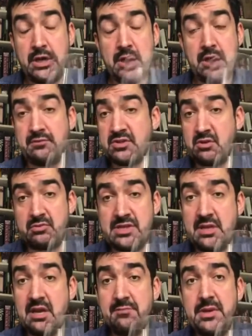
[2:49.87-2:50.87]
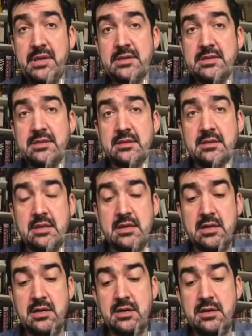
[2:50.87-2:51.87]
it was obviously hand-picked,
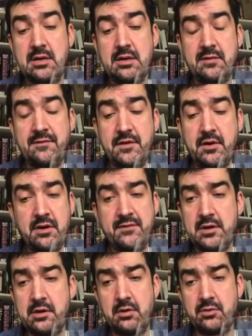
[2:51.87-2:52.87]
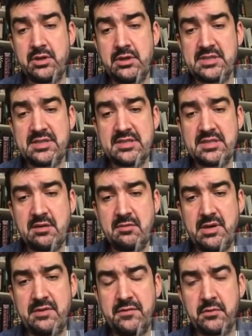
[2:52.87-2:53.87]
very, very low yields, as I said,
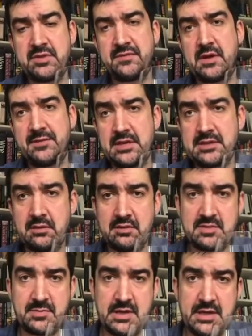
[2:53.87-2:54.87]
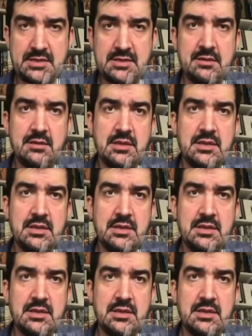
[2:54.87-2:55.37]
about 45 hectoliters per hectare,